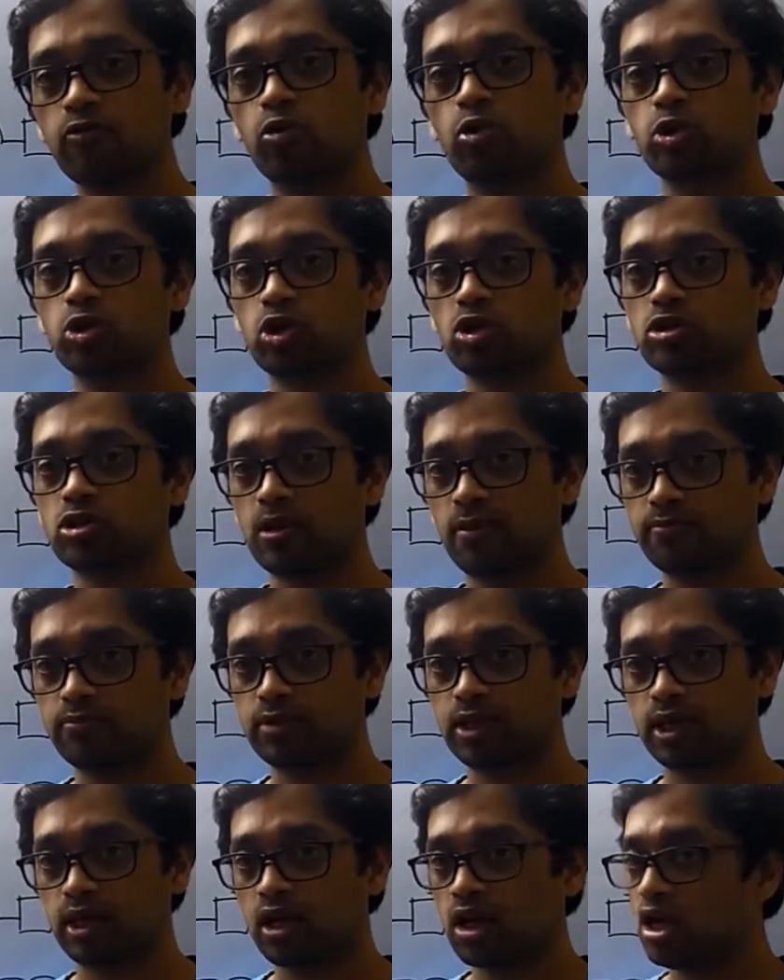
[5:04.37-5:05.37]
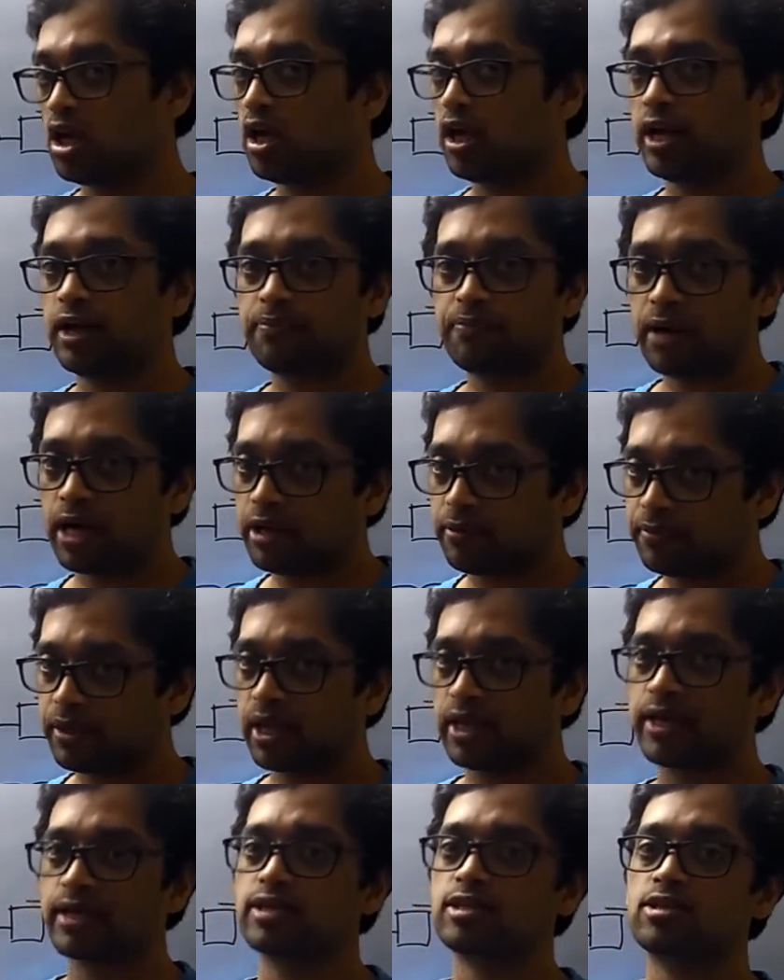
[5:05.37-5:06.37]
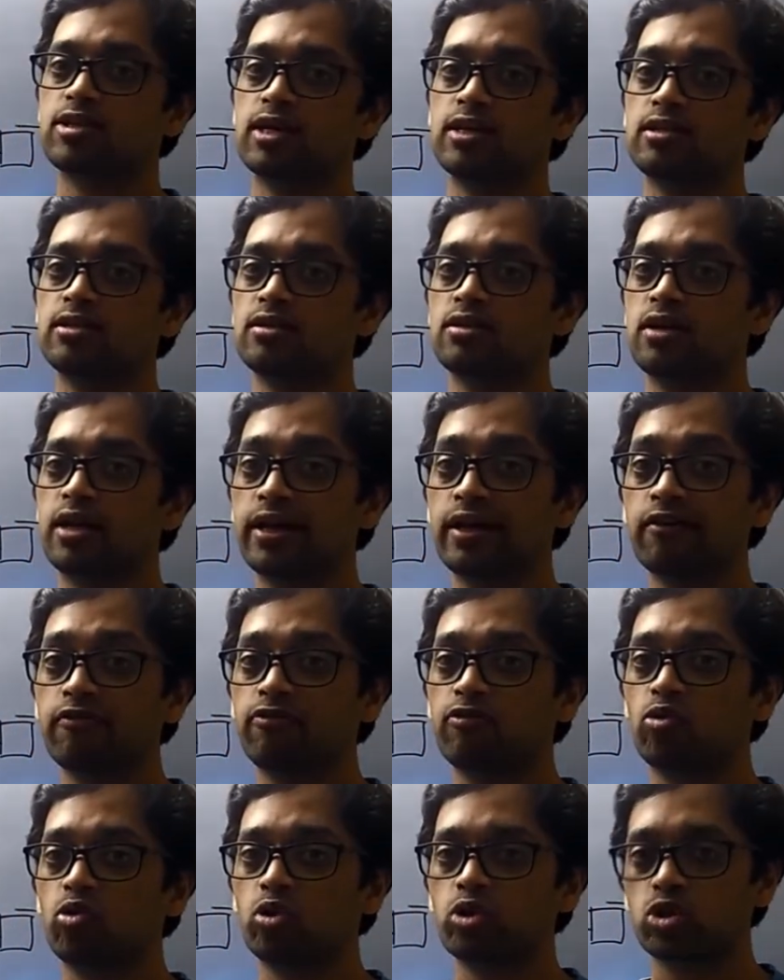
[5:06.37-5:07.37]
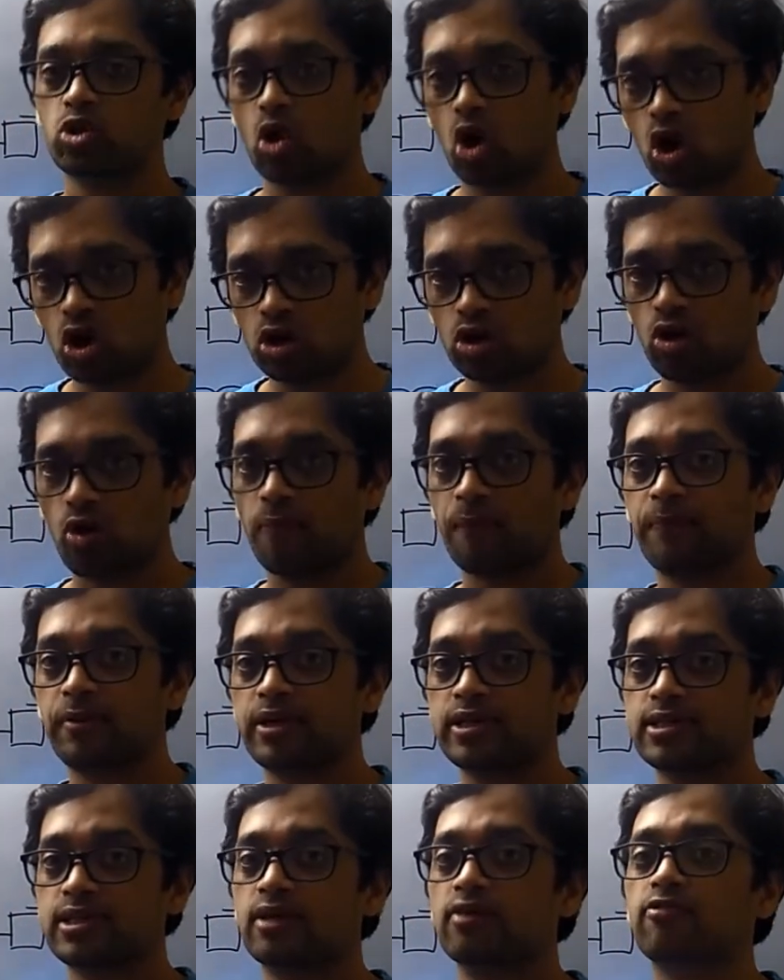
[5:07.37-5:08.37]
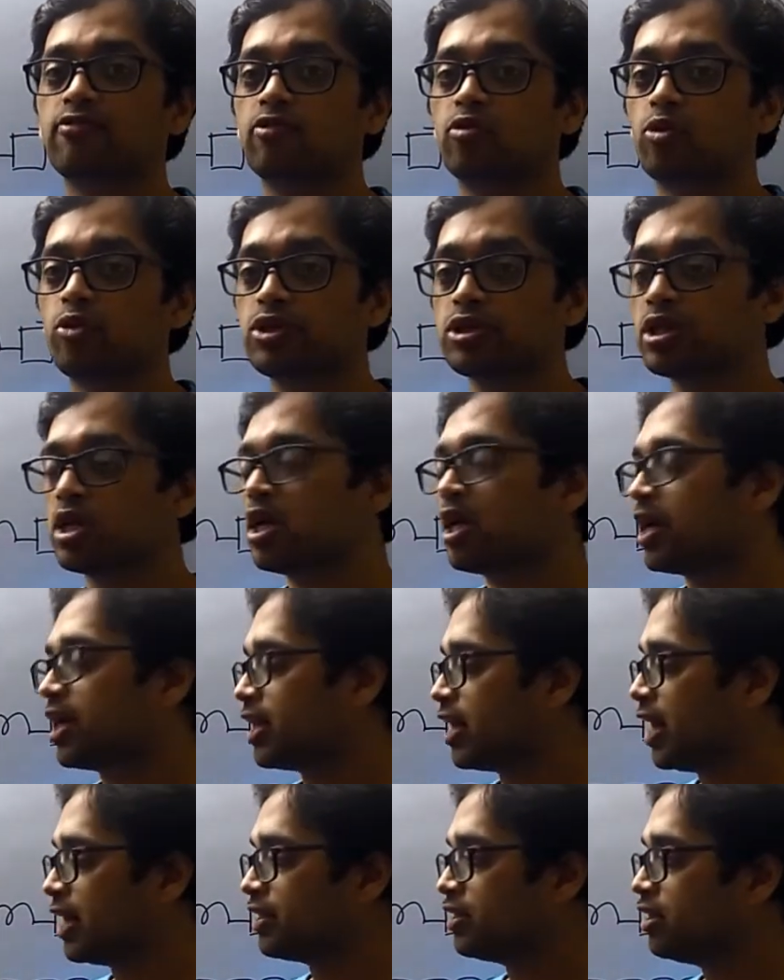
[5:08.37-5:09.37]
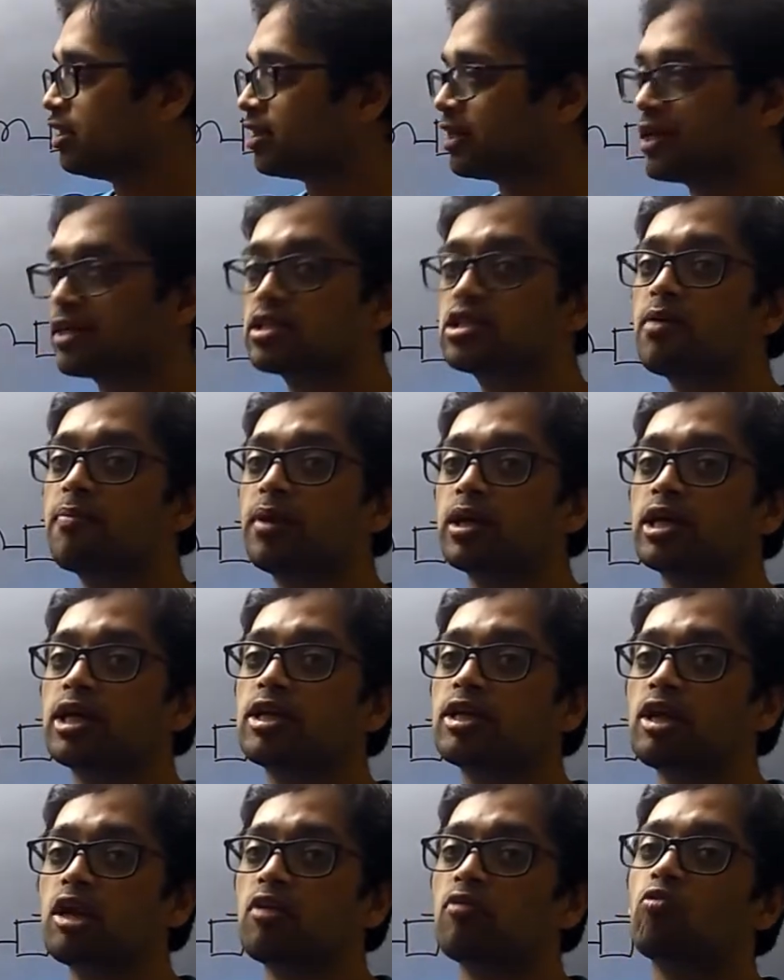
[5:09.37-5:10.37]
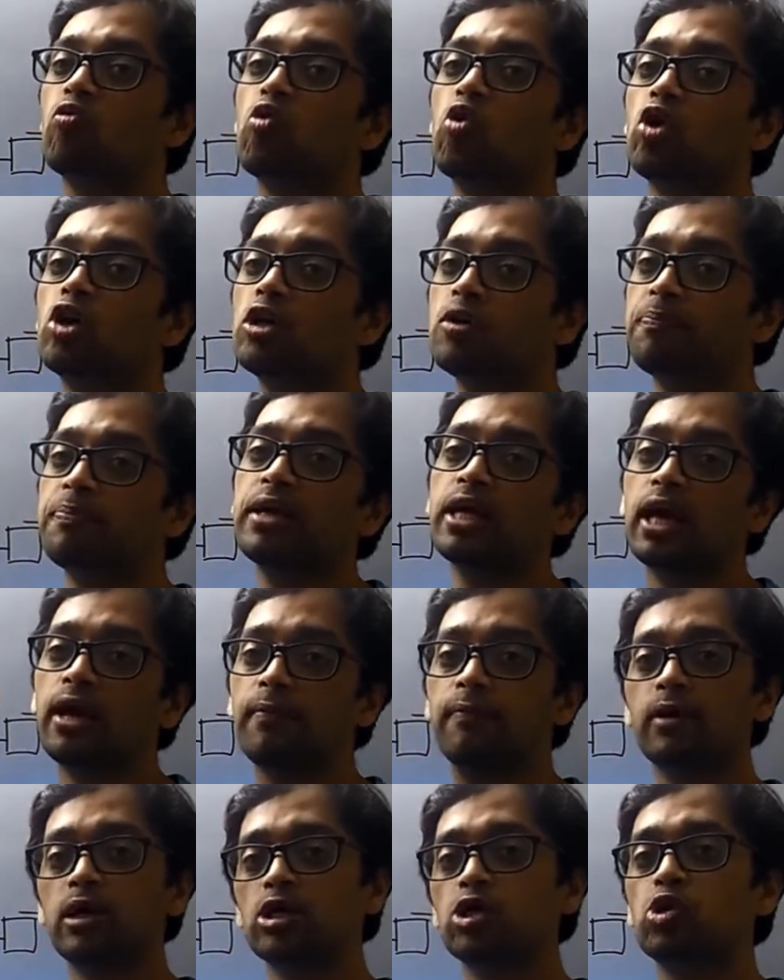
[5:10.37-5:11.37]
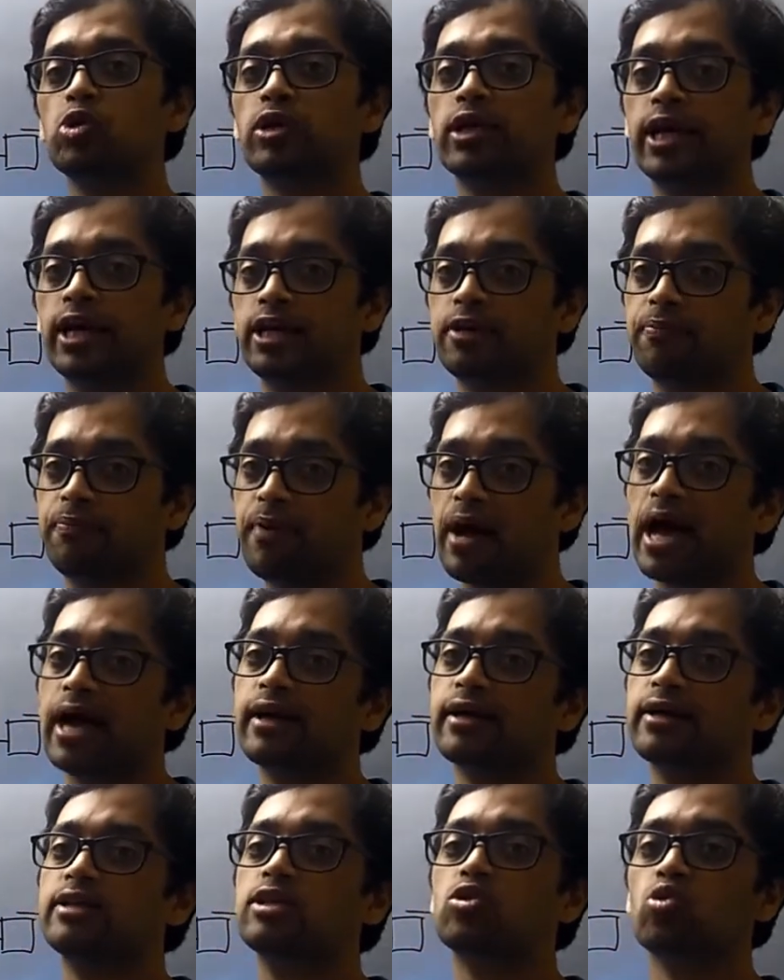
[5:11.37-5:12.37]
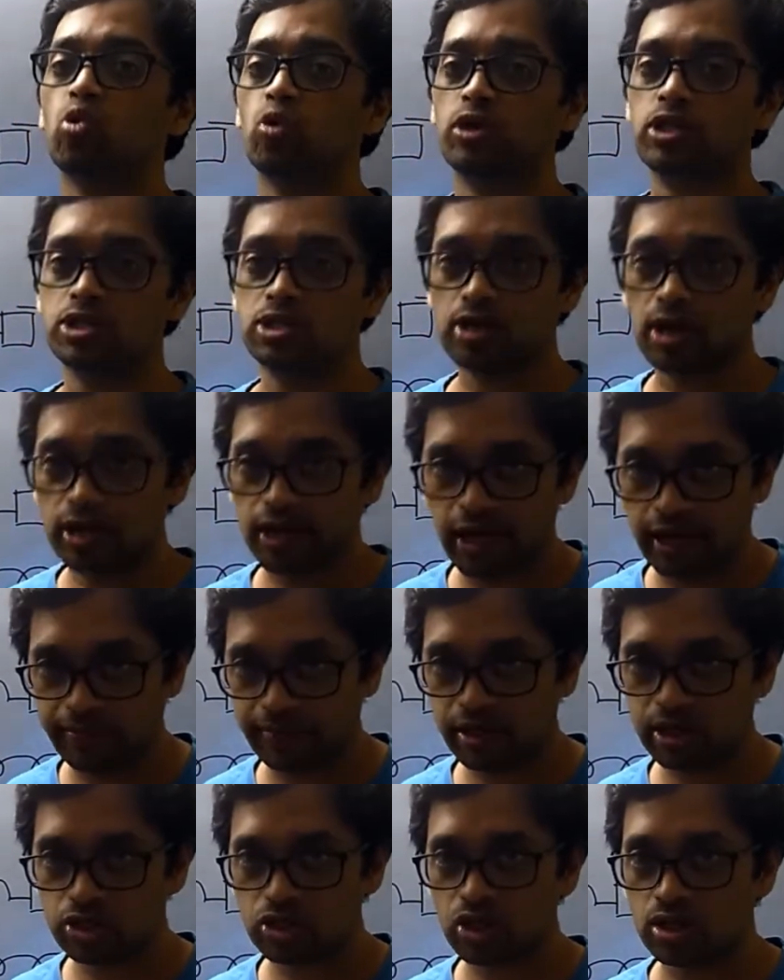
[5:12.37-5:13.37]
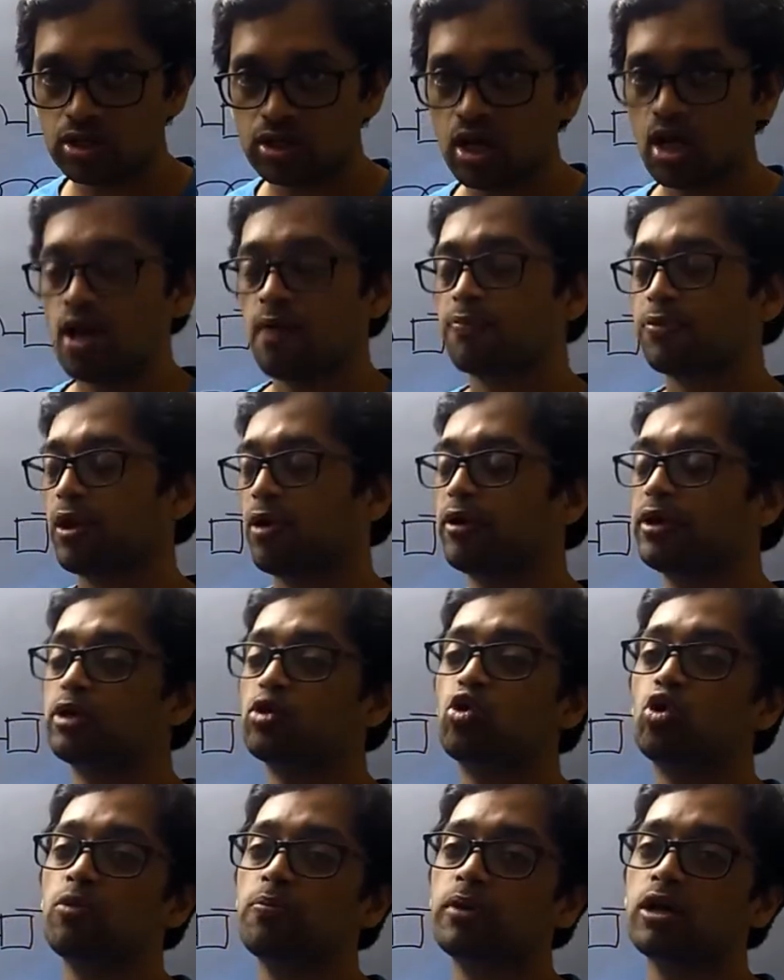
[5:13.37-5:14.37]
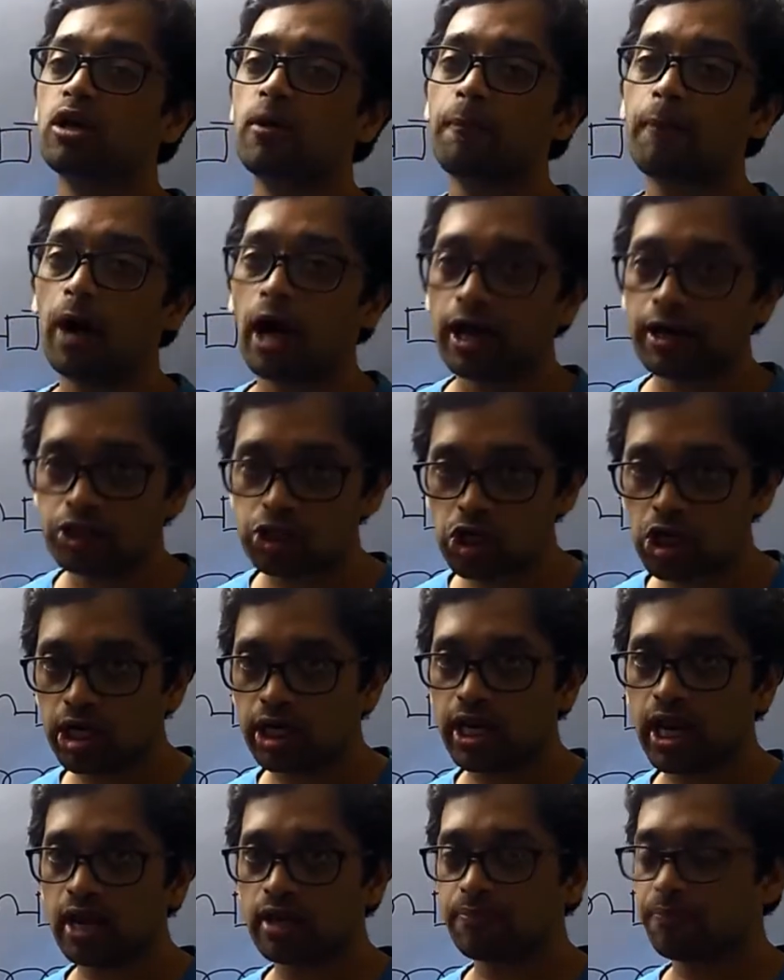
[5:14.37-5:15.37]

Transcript: a force on something, it might be an extending force or compressing force. In either case, the material won't be able to get back its original dimension. Now it could be a partial